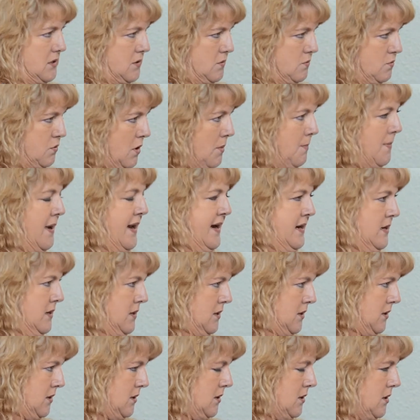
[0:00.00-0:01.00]
woman
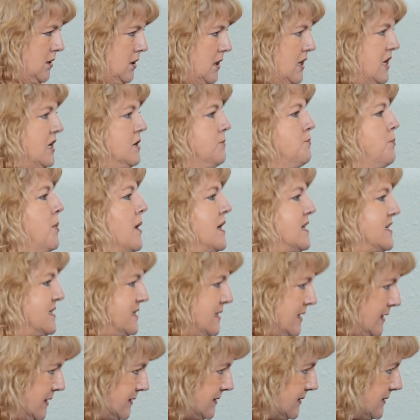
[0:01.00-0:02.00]
in
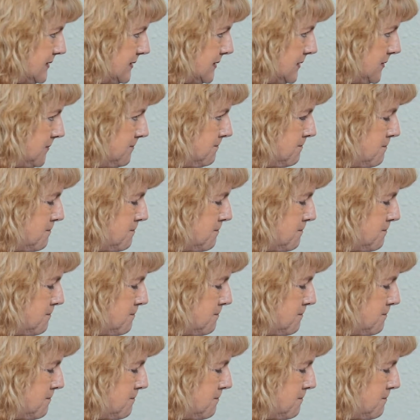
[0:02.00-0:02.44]
business.